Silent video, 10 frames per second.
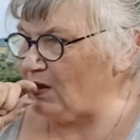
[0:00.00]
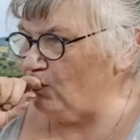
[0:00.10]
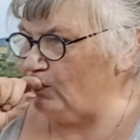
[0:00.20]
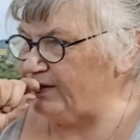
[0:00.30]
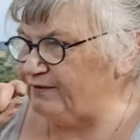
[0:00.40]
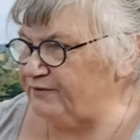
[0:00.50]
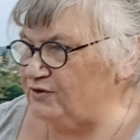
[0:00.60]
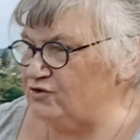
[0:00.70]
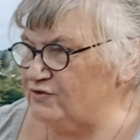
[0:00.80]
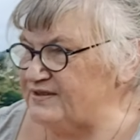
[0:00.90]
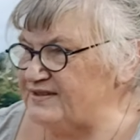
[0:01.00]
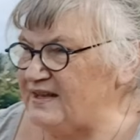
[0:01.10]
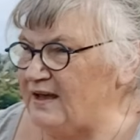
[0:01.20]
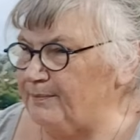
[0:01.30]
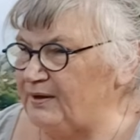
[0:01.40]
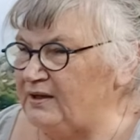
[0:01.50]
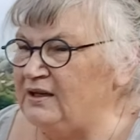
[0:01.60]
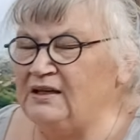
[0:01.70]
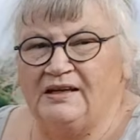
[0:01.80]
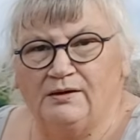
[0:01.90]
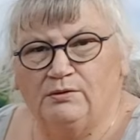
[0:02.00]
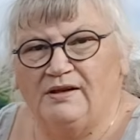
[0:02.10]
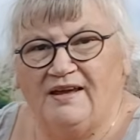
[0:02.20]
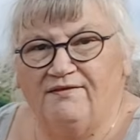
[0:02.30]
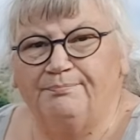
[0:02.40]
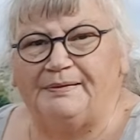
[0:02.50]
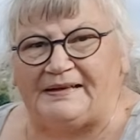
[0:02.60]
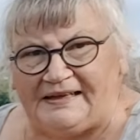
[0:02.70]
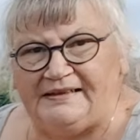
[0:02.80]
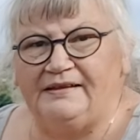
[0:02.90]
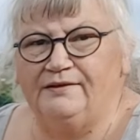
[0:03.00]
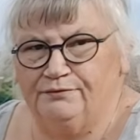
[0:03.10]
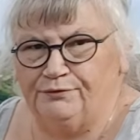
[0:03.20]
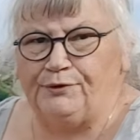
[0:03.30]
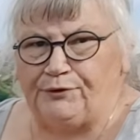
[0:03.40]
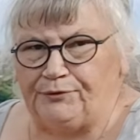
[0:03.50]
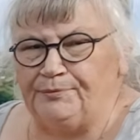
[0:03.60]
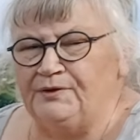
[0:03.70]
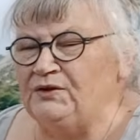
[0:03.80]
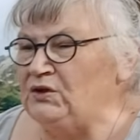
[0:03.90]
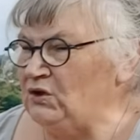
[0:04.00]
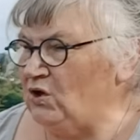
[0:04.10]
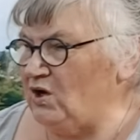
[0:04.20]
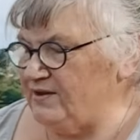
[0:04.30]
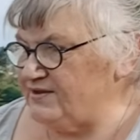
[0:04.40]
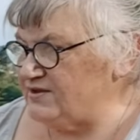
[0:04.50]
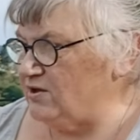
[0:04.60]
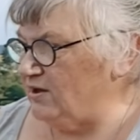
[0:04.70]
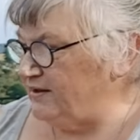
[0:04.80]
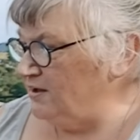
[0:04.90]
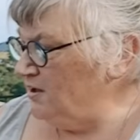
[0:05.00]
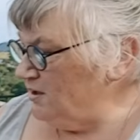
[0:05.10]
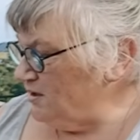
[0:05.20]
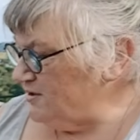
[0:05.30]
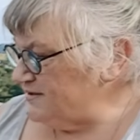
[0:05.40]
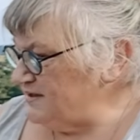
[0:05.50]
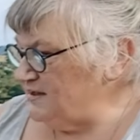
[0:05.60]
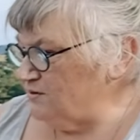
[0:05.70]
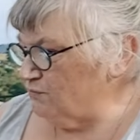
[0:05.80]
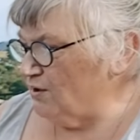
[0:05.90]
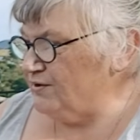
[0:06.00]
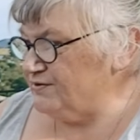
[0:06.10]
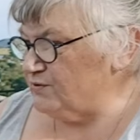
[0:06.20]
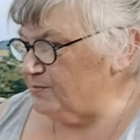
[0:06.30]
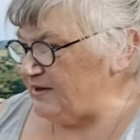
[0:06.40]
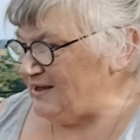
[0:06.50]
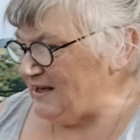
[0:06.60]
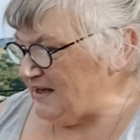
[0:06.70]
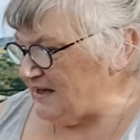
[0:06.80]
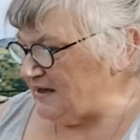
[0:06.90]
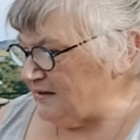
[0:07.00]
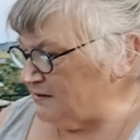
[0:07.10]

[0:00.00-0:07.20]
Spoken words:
where the fuchsia is now, but it will have plenty of room either side, because then the rose will be here.